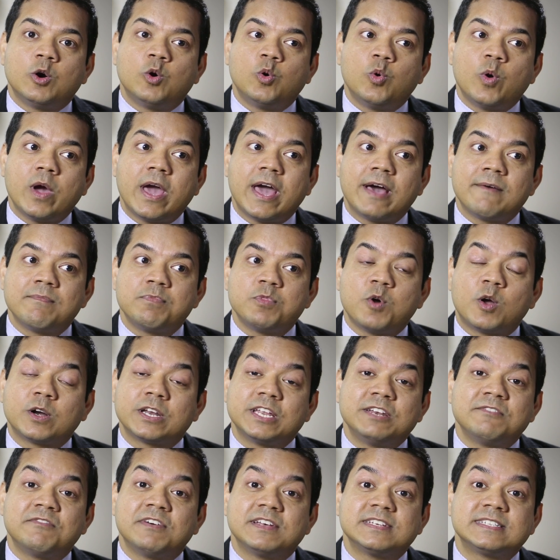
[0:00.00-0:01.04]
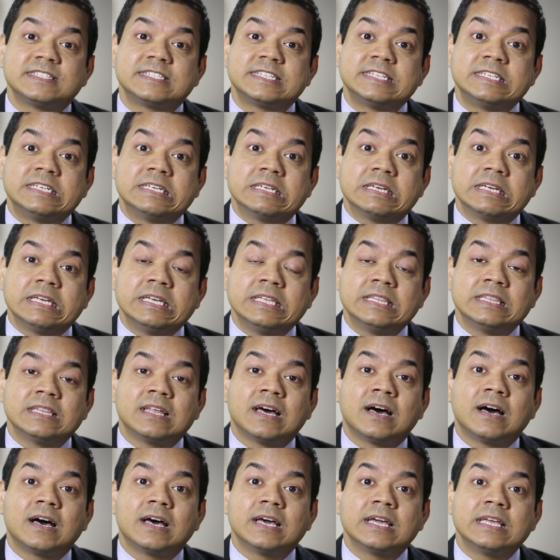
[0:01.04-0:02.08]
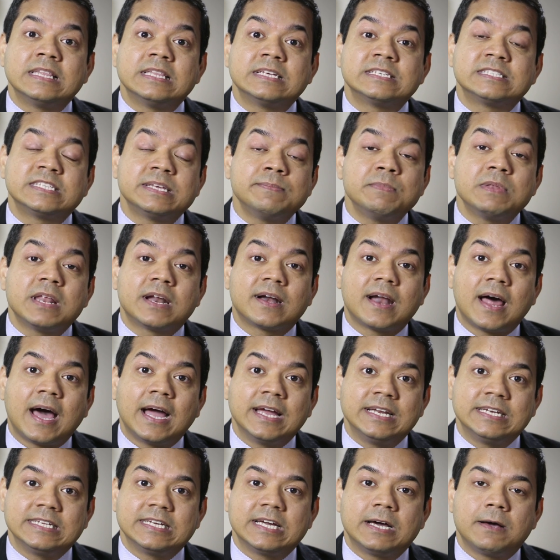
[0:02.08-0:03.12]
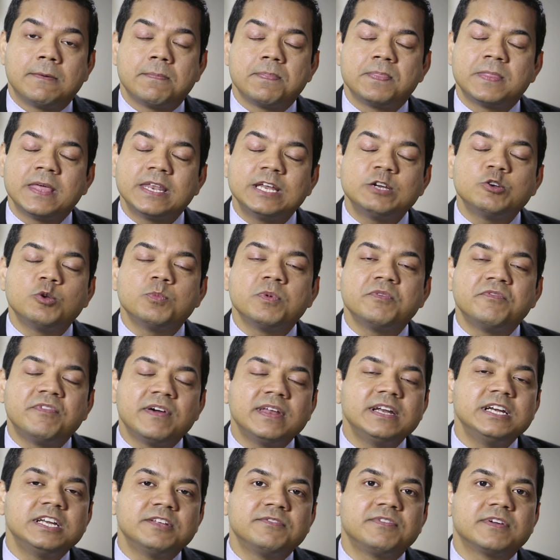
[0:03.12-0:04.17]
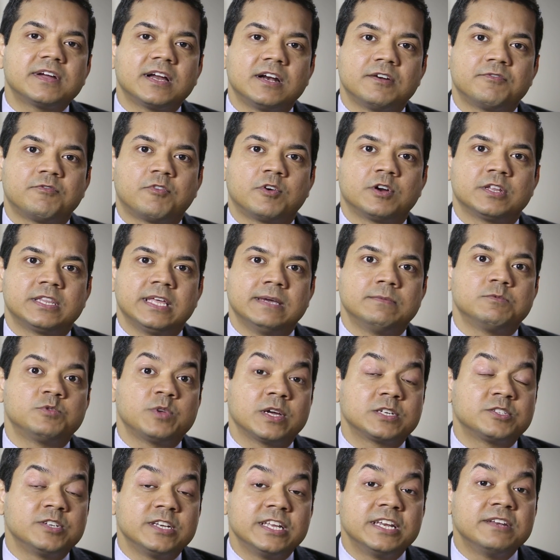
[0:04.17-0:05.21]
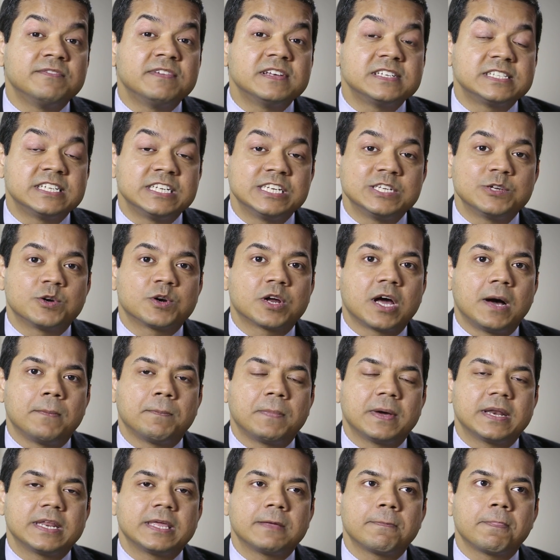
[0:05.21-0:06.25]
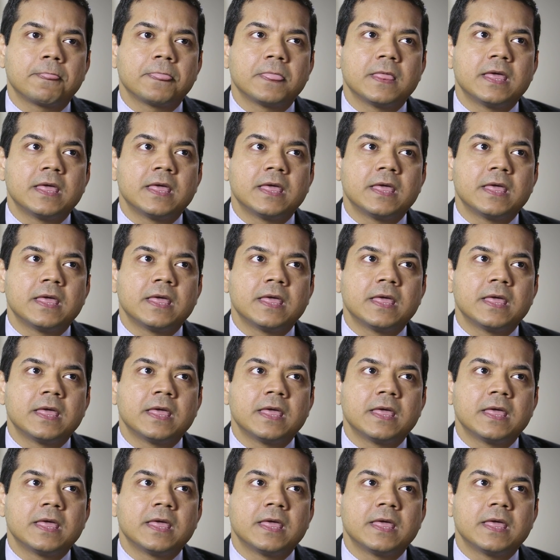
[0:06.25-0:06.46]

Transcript: who have not invested in the in a similar idea then it will be very difficult for them to actually invest in your company